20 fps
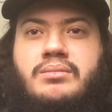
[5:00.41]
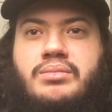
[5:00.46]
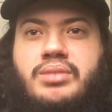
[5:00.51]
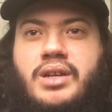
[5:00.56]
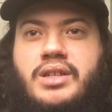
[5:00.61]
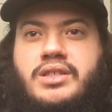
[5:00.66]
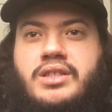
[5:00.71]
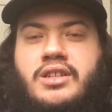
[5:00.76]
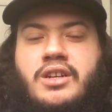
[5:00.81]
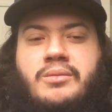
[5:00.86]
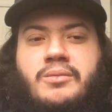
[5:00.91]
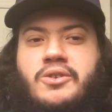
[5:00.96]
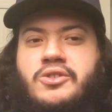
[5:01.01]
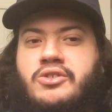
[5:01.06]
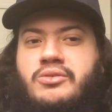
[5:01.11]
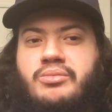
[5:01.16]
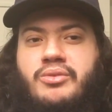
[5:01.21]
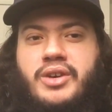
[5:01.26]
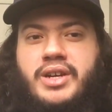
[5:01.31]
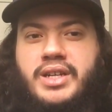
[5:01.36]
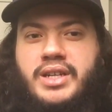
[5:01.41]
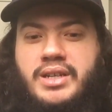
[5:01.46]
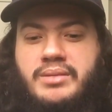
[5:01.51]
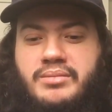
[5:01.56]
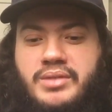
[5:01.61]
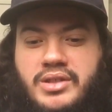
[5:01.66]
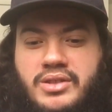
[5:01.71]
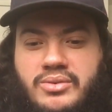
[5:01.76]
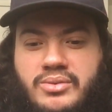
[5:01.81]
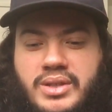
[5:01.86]
plus a commercial break
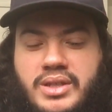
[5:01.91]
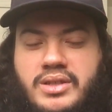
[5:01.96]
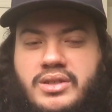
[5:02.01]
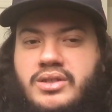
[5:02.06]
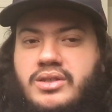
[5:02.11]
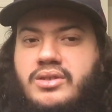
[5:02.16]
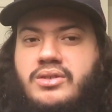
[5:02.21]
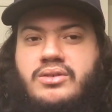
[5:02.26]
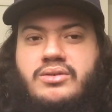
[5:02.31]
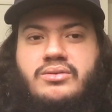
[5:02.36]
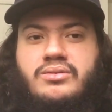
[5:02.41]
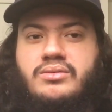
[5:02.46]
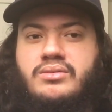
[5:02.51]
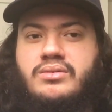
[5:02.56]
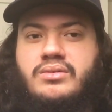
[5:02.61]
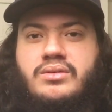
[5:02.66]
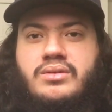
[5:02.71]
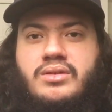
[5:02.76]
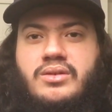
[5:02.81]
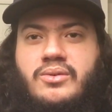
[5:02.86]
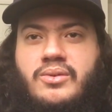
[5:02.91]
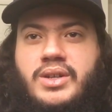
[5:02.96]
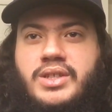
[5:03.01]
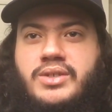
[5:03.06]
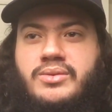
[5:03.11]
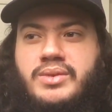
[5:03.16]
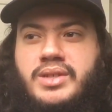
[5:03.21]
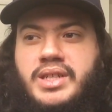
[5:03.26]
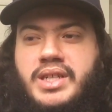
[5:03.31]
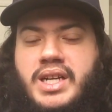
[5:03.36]
in between, so it
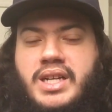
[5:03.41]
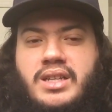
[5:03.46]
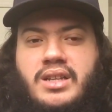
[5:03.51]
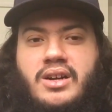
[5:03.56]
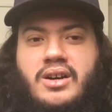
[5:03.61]
wasn't really that